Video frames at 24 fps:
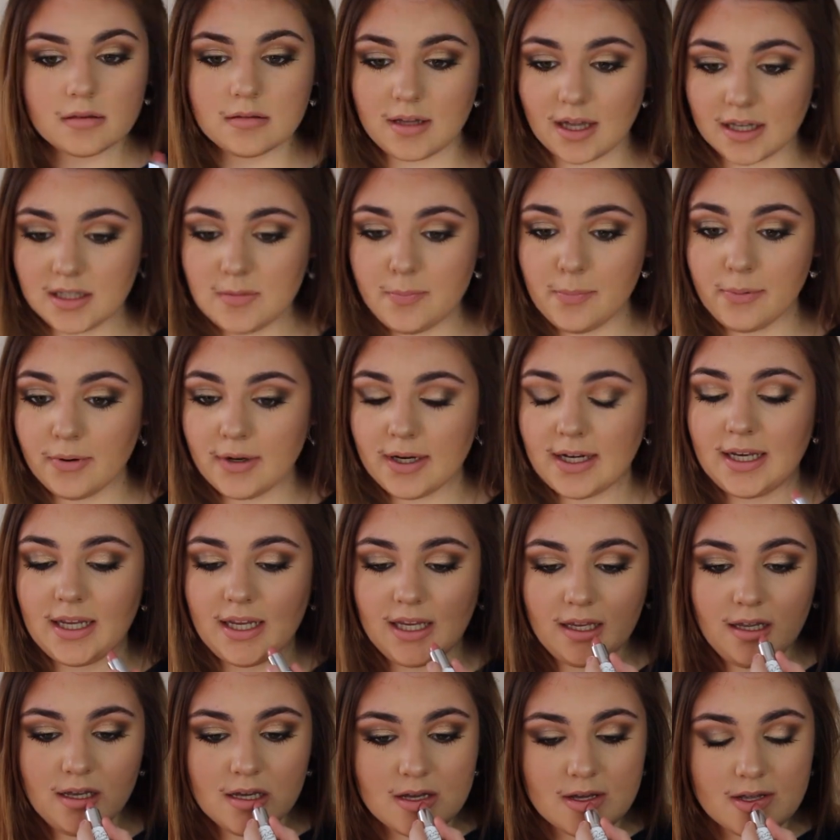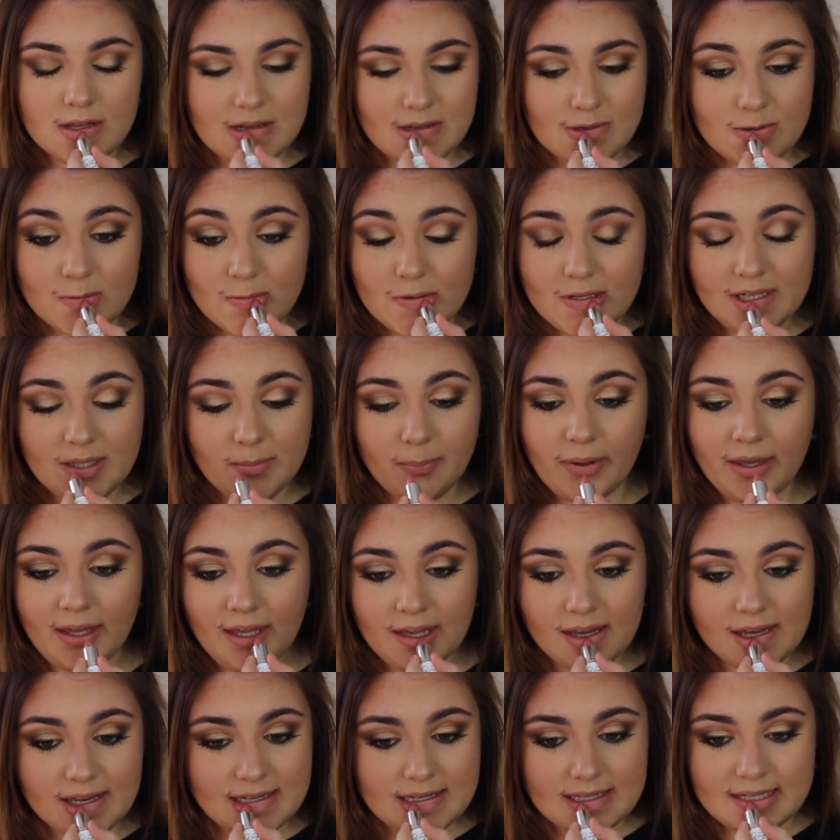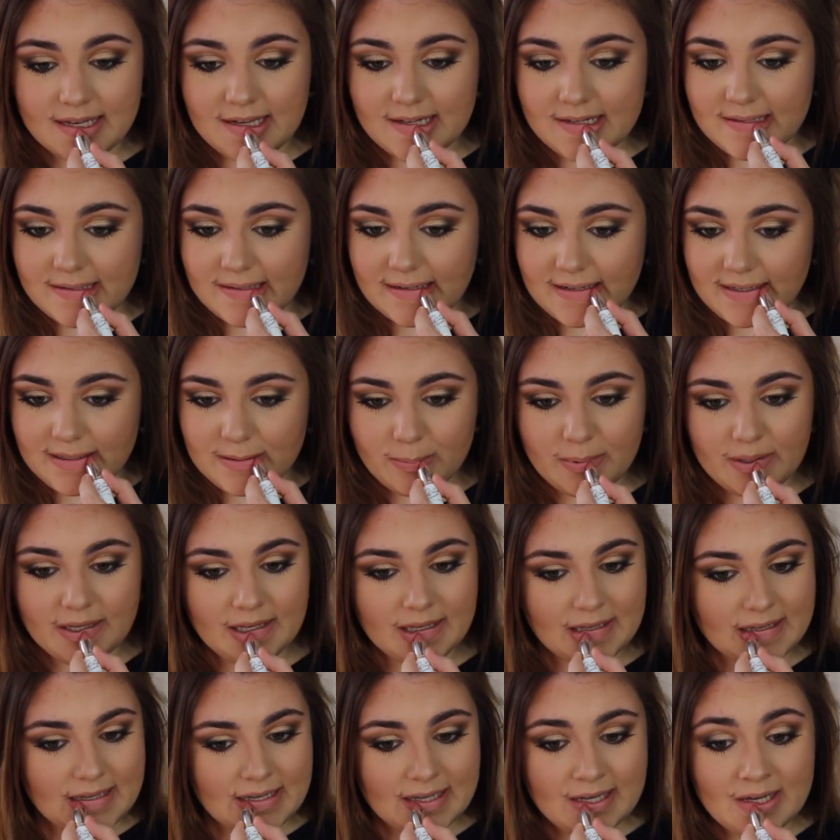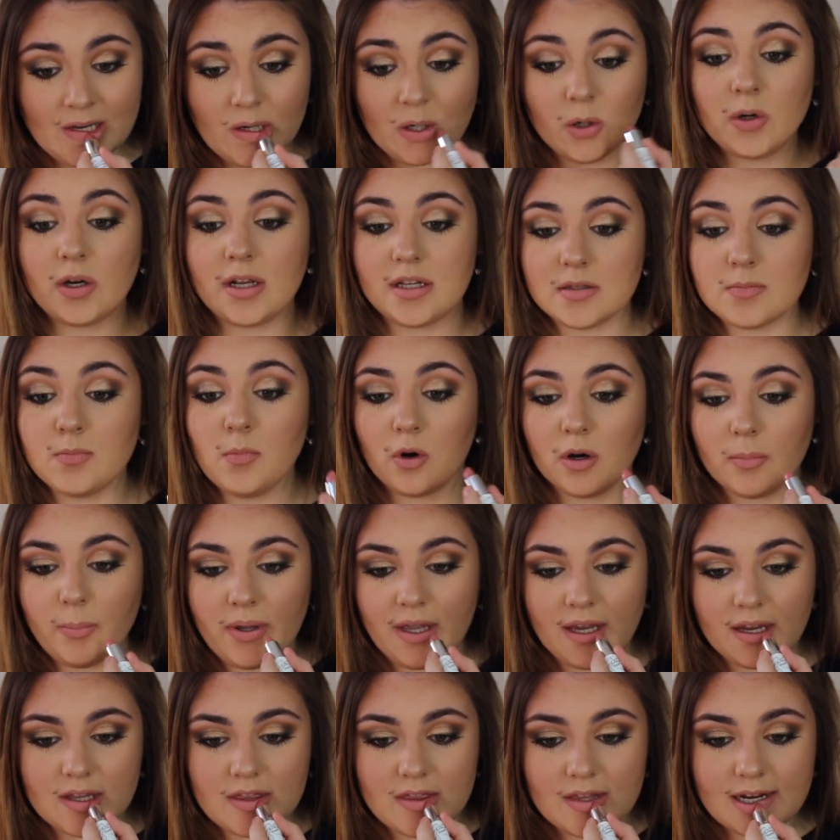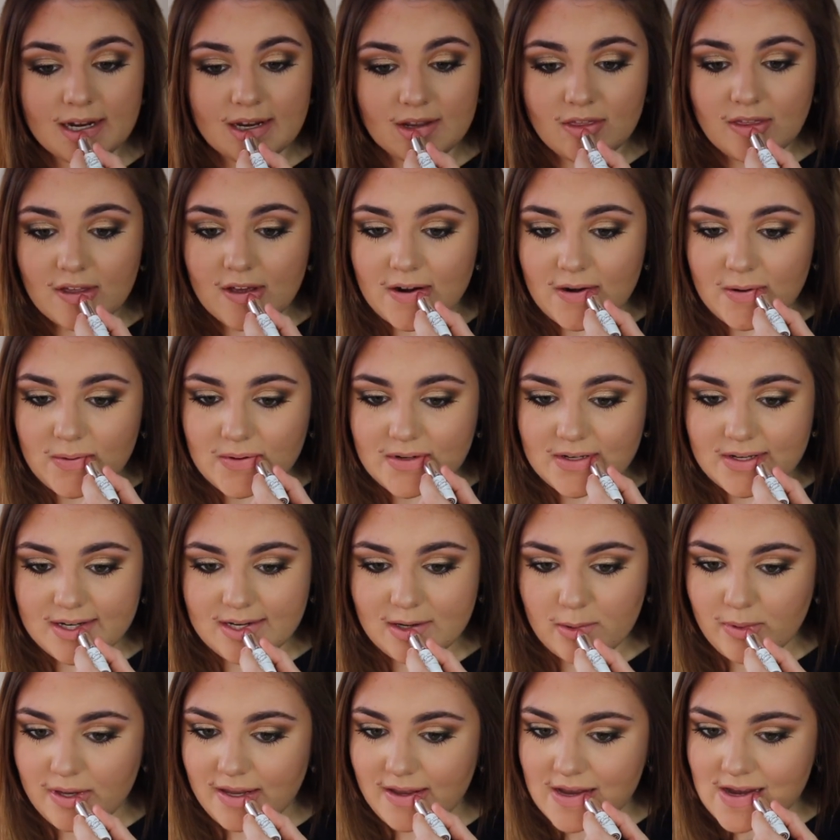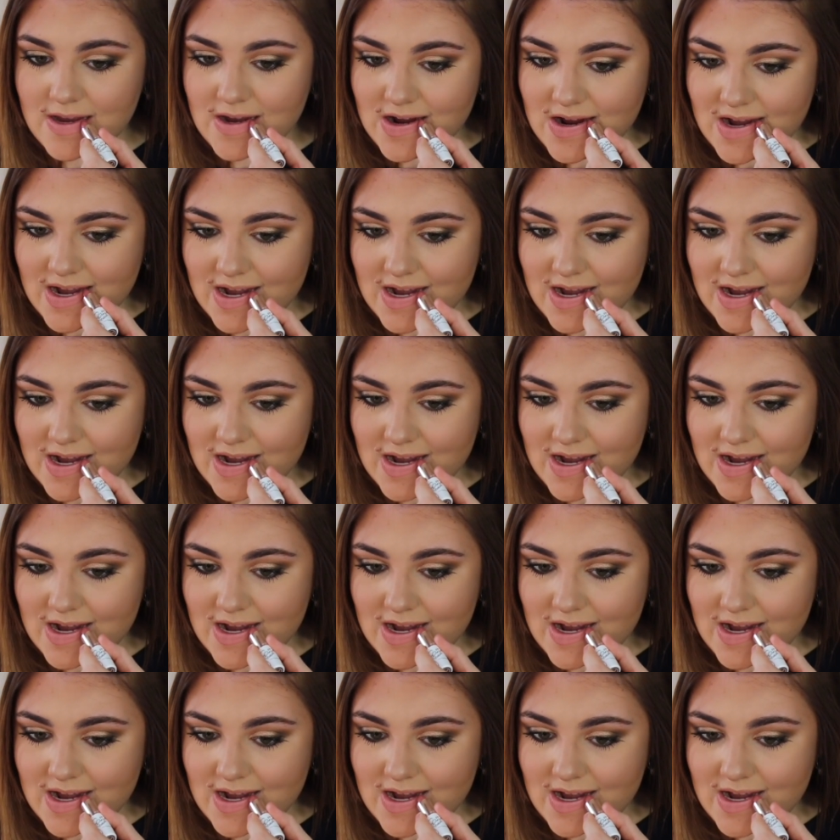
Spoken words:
That's pretty. It's really pink. It's not as pink, or it's more pink than I thought it was gonna be.